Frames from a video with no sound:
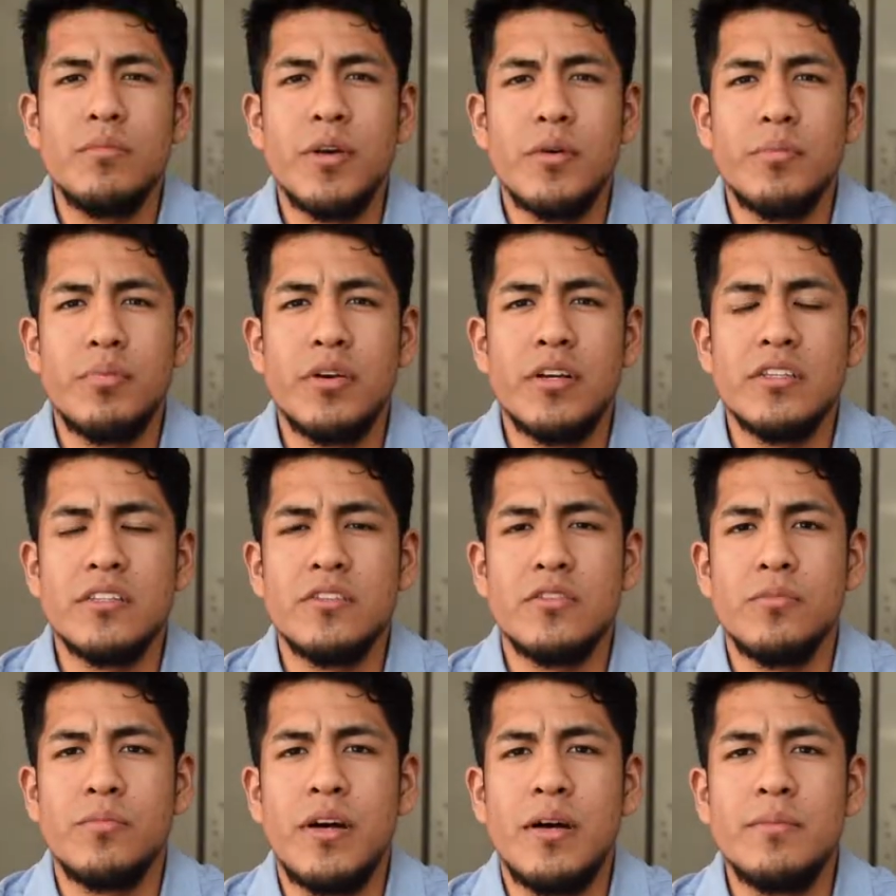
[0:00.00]
by
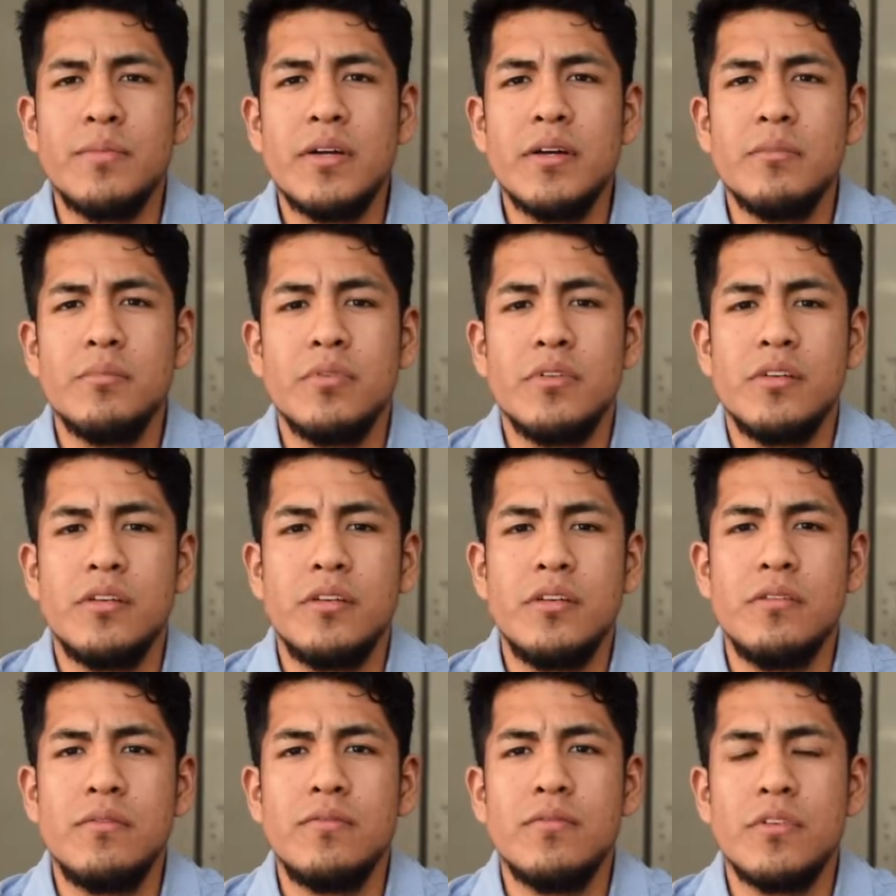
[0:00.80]
President Obama,
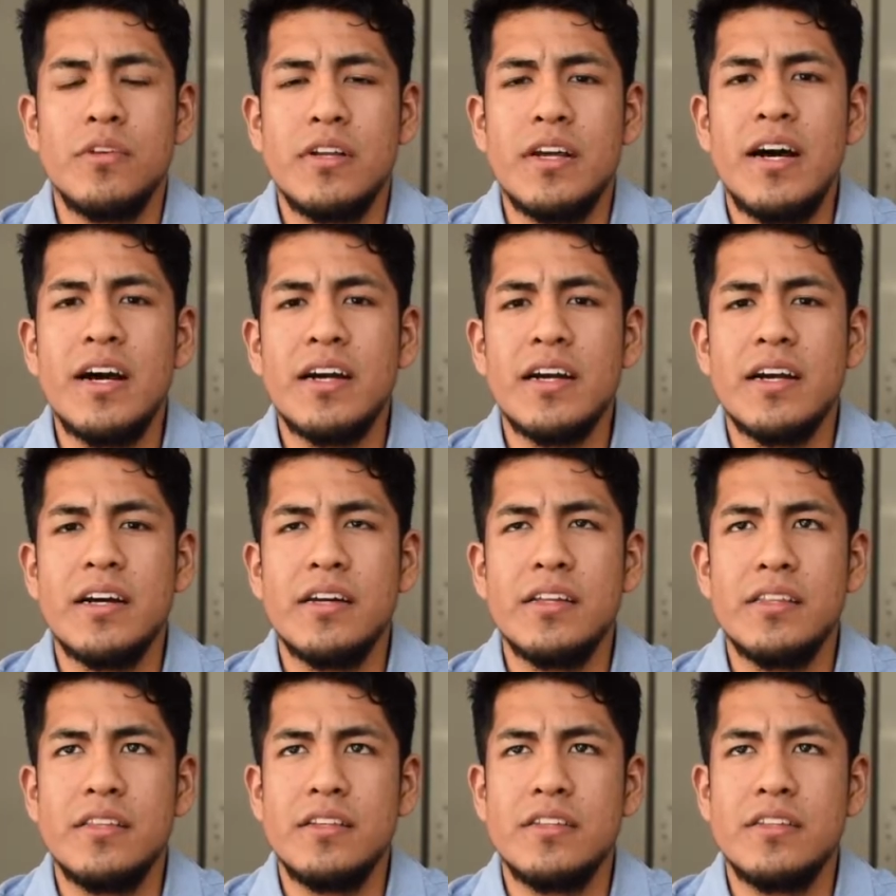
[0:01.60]
but for DACA,